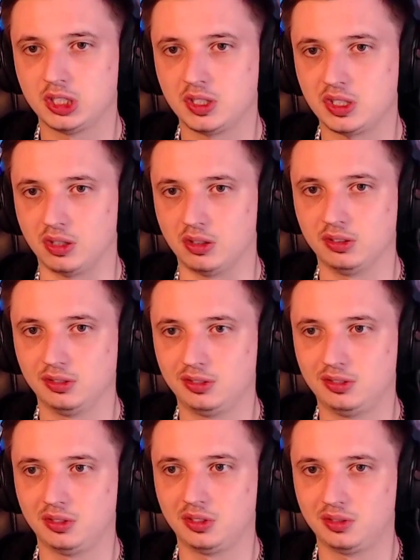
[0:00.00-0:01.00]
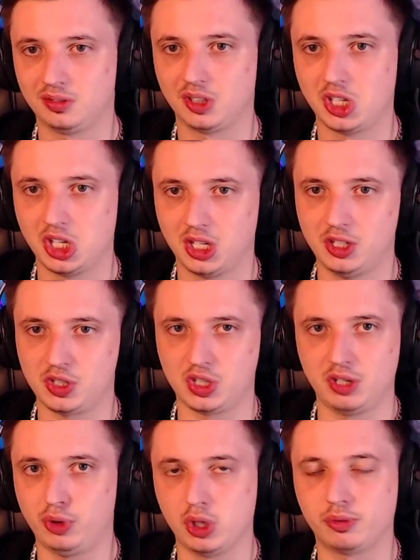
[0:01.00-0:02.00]
So literally
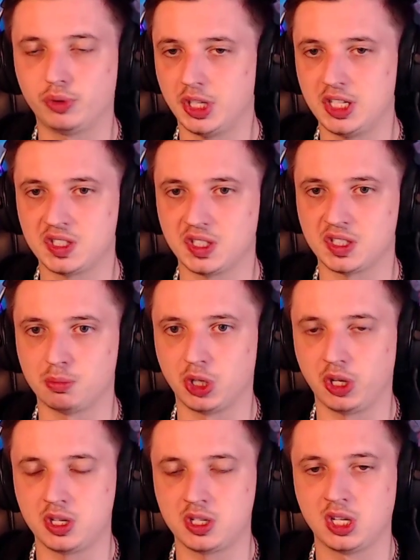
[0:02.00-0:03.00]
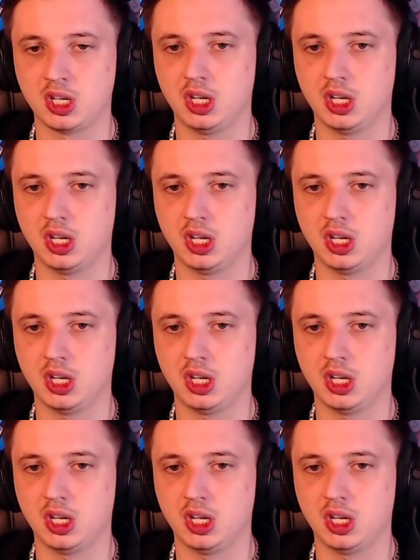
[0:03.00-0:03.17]
3 or 4 days, that's about it.